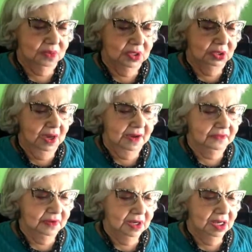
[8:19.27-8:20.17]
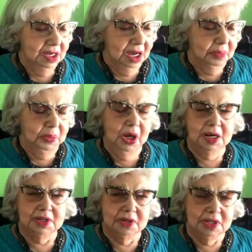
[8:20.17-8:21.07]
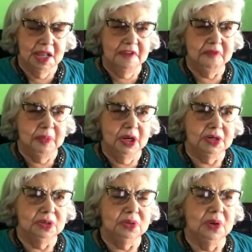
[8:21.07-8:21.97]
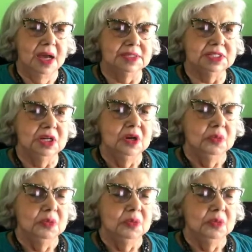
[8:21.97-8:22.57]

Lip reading: When you have a life partner who has